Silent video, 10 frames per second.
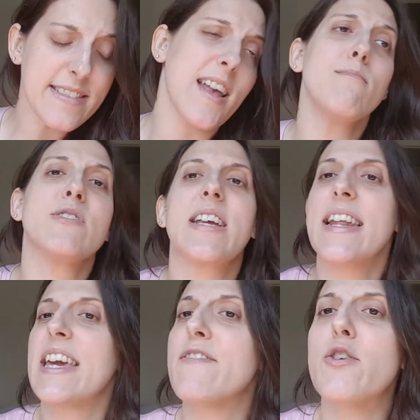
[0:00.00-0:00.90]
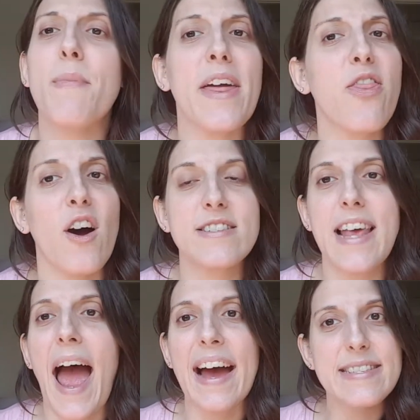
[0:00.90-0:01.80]
I'm just going to give you my thoughts
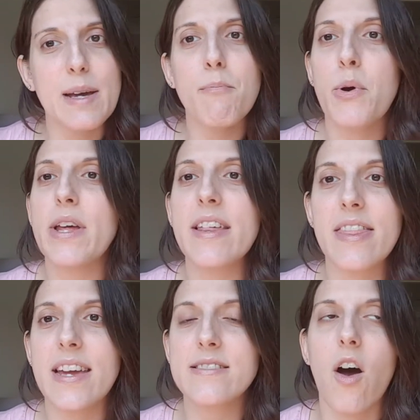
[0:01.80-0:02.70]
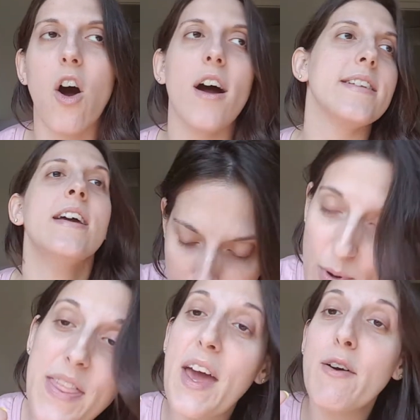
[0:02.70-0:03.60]
as I'm putting things on.
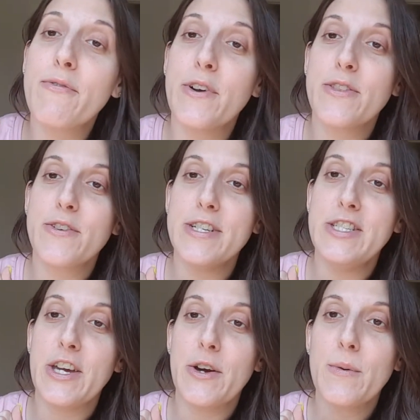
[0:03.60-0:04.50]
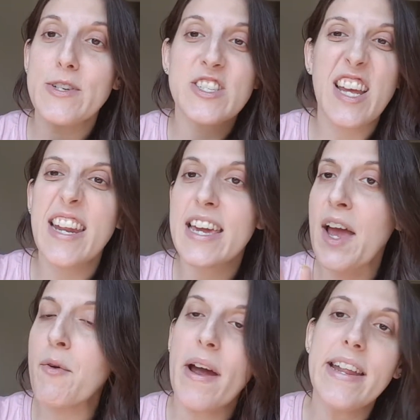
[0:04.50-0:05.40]
Without further ado, we're just going to
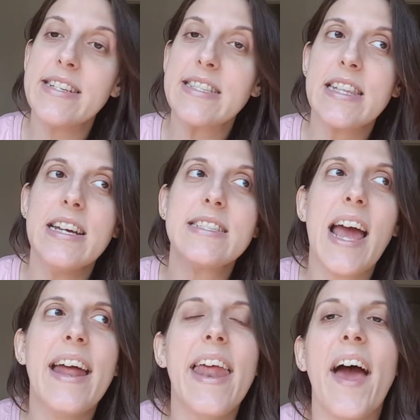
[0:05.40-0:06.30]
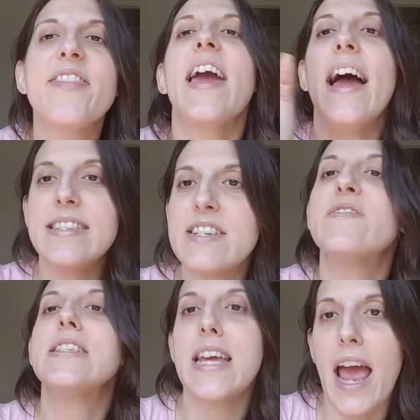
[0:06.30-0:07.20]
get right into this. And at the end of
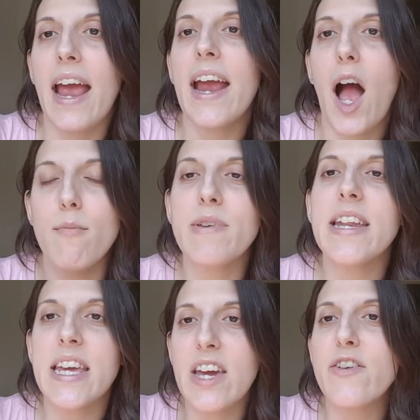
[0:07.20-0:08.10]
the day, I'm going to give